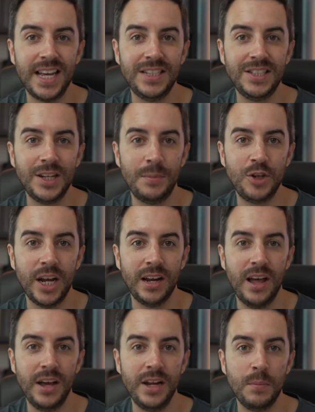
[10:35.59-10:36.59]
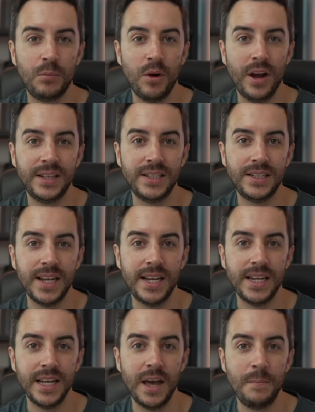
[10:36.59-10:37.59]
a subject line prior to
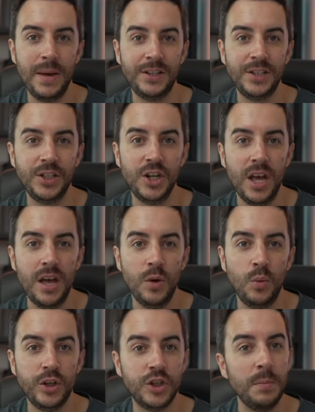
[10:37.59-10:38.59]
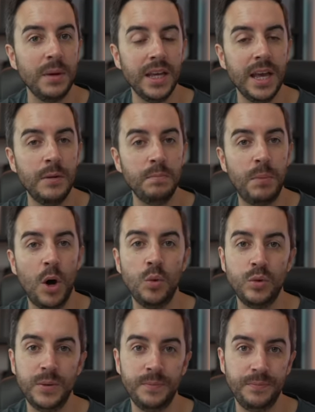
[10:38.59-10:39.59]
sending a message, which can be in
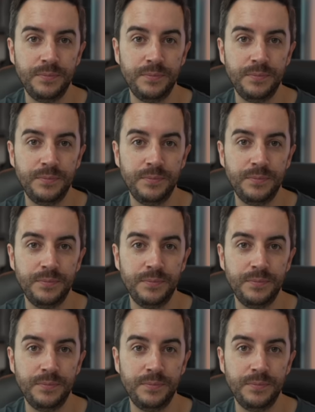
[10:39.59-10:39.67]
bold.